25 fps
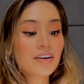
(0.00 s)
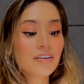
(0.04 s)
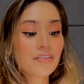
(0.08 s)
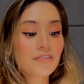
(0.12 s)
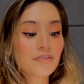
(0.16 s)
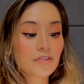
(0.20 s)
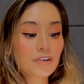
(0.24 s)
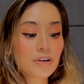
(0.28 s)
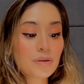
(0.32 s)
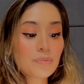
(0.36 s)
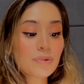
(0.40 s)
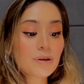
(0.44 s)

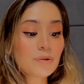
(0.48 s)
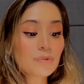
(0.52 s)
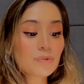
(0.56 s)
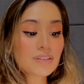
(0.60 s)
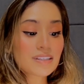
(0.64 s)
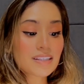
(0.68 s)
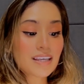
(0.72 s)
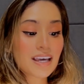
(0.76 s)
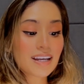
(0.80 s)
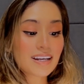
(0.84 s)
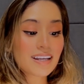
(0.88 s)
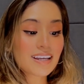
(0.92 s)
Freeman
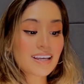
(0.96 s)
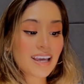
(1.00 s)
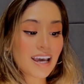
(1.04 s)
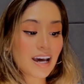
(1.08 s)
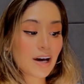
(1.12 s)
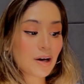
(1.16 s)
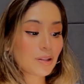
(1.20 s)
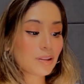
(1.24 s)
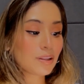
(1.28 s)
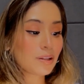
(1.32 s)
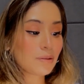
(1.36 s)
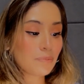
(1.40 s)
was handing
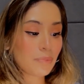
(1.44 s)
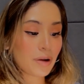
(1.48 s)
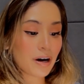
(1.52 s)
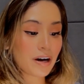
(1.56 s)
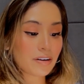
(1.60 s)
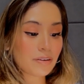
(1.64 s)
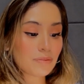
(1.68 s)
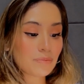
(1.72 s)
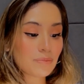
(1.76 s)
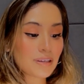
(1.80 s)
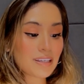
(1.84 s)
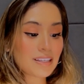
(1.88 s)
out
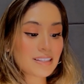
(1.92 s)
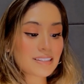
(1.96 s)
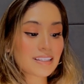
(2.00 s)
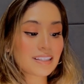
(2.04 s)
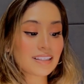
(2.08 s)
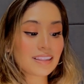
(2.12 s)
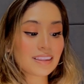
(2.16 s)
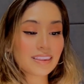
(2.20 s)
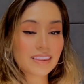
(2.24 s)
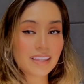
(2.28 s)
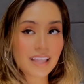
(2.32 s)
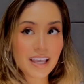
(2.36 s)
lobotomies
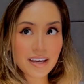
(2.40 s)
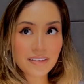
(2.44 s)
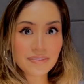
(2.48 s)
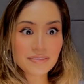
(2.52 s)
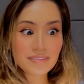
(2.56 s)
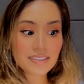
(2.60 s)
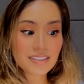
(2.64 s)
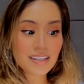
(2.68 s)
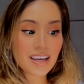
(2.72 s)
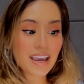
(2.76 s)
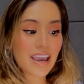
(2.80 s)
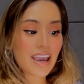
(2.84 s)

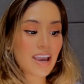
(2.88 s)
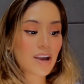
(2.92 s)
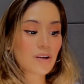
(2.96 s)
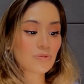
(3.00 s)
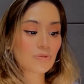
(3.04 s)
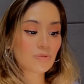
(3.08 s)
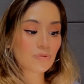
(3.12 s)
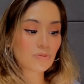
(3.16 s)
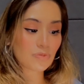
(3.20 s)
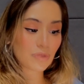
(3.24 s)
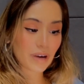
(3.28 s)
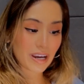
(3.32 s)
left and
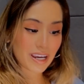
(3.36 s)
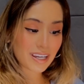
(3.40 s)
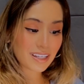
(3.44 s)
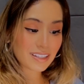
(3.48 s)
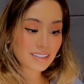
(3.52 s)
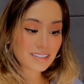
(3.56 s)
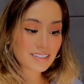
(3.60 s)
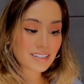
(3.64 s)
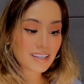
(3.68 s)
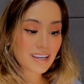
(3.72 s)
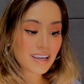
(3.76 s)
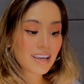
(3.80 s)

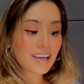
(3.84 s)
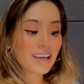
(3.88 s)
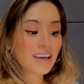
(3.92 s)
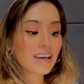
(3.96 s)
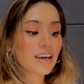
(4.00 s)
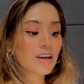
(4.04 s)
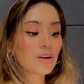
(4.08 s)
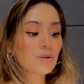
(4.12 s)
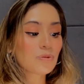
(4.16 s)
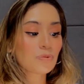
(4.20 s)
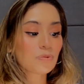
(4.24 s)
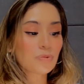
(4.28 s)
right,
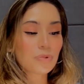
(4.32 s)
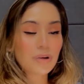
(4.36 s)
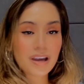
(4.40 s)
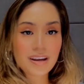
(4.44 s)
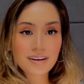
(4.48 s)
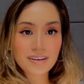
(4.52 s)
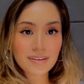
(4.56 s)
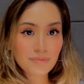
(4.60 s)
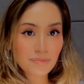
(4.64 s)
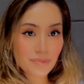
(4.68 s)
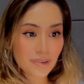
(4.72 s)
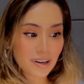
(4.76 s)
in
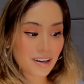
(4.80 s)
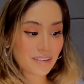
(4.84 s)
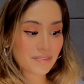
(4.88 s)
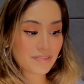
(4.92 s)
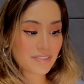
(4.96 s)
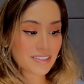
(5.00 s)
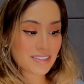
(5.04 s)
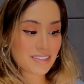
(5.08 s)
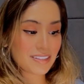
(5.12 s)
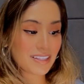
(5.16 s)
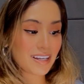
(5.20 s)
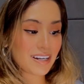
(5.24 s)
random
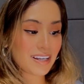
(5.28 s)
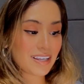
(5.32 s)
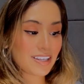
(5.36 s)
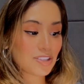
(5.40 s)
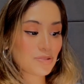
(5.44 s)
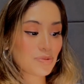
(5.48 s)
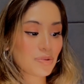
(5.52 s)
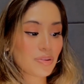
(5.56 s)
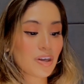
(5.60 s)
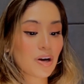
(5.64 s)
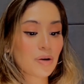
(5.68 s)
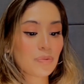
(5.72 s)
office settings
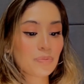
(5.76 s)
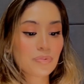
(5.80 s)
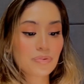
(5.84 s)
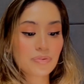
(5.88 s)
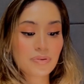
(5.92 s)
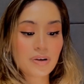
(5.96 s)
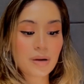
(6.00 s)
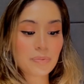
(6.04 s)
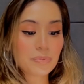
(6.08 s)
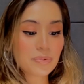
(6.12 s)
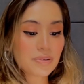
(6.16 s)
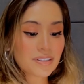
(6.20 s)
without
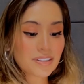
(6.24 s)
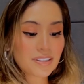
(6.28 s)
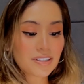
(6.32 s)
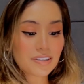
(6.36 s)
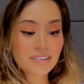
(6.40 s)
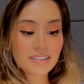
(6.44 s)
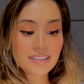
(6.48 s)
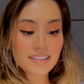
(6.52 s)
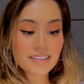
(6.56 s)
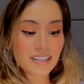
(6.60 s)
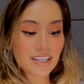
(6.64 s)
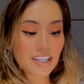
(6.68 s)
proper
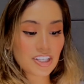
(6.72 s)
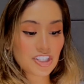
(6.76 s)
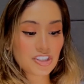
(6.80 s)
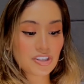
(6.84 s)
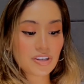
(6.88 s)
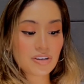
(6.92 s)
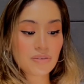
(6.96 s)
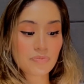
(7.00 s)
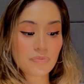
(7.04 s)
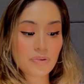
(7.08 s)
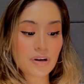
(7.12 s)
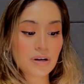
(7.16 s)

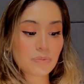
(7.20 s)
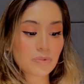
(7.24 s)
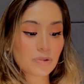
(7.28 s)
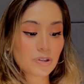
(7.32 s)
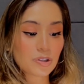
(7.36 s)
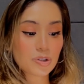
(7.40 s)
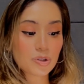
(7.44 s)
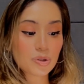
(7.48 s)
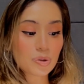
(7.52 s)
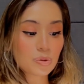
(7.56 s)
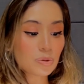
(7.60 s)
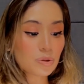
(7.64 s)
sterilization, proper
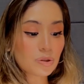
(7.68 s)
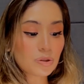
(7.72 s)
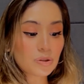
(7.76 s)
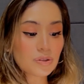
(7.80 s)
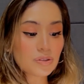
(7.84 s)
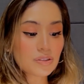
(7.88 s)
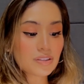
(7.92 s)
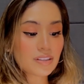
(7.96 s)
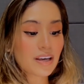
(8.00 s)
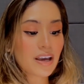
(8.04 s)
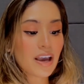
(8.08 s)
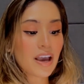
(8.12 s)

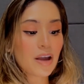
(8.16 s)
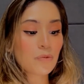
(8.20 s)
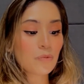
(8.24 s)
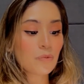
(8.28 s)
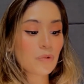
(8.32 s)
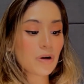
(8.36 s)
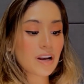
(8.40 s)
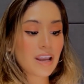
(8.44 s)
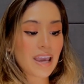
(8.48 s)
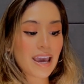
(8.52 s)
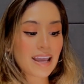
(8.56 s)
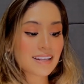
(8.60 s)
tools, and
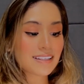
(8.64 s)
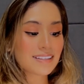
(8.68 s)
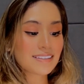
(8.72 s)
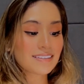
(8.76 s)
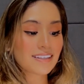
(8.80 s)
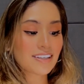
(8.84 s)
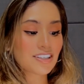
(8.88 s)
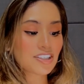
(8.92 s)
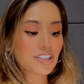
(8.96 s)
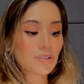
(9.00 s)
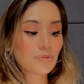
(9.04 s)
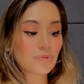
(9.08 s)
when
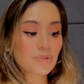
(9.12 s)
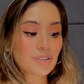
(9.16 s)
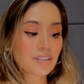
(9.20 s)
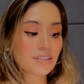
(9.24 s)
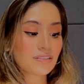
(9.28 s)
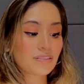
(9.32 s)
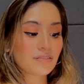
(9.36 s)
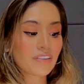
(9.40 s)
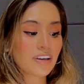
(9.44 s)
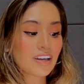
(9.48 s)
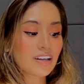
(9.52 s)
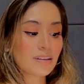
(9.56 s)
anesthesia wasn't
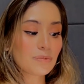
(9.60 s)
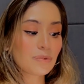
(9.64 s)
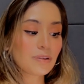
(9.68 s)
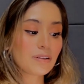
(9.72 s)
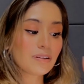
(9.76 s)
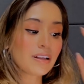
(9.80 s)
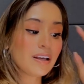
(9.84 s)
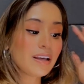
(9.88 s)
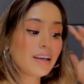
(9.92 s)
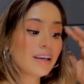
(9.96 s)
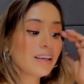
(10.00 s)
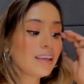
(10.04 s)

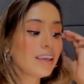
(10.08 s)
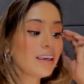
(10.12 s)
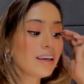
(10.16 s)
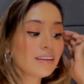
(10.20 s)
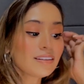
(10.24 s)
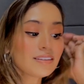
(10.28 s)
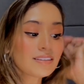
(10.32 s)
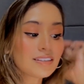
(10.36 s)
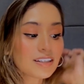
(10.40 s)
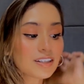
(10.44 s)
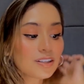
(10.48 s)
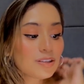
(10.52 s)
available, he
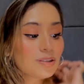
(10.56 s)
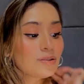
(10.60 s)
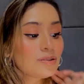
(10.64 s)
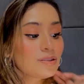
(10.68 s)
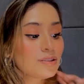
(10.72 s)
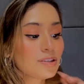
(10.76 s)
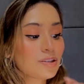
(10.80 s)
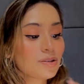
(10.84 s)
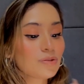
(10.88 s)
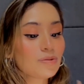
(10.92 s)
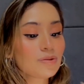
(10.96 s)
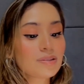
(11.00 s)
continued
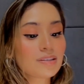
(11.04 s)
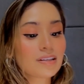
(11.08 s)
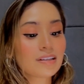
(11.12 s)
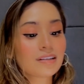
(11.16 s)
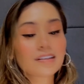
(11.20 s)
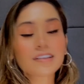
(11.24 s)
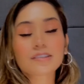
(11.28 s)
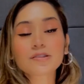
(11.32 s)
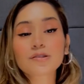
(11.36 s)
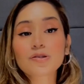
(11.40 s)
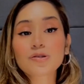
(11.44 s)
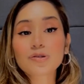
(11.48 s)
to use
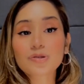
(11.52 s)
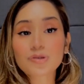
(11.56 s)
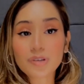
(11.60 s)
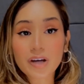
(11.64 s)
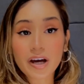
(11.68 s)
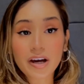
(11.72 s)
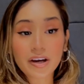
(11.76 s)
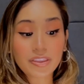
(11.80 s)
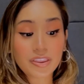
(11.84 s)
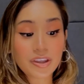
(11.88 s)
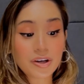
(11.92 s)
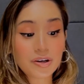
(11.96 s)

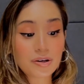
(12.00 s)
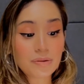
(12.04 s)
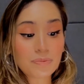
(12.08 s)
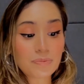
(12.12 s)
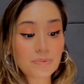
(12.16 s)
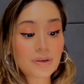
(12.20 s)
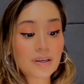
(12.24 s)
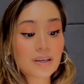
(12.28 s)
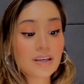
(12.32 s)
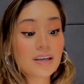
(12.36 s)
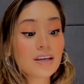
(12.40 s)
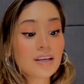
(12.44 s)
electroshock
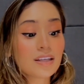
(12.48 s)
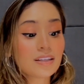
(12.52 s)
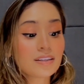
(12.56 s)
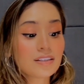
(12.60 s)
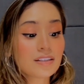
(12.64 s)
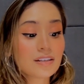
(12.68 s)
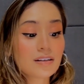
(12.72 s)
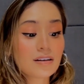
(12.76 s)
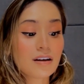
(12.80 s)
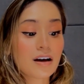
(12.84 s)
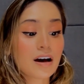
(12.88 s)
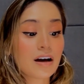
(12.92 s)
therapy
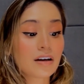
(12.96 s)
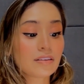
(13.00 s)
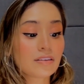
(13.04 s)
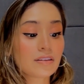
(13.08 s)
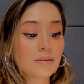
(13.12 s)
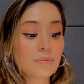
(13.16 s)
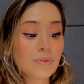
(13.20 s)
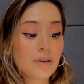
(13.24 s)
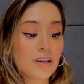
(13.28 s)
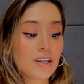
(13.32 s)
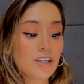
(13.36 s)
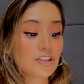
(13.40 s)
to knock the
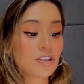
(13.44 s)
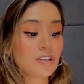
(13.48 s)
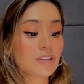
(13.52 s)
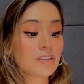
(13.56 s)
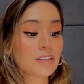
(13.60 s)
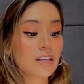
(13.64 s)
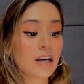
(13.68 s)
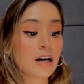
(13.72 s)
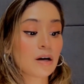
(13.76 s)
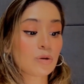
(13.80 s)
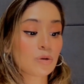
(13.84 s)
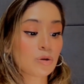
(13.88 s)

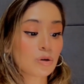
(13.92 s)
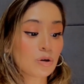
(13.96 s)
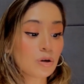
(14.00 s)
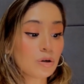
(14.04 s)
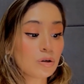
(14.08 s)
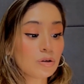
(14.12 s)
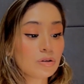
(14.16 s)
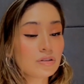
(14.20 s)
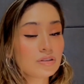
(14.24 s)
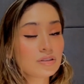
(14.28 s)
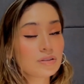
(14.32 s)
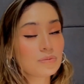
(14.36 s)
patients out
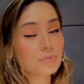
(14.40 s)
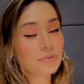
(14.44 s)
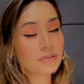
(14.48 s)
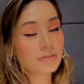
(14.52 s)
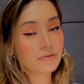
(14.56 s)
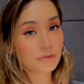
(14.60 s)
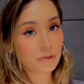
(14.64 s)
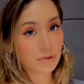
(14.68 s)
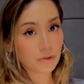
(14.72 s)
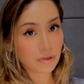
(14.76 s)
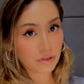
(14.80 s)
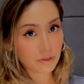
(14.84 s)
cold
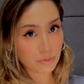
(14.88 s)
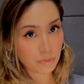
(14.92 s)
before the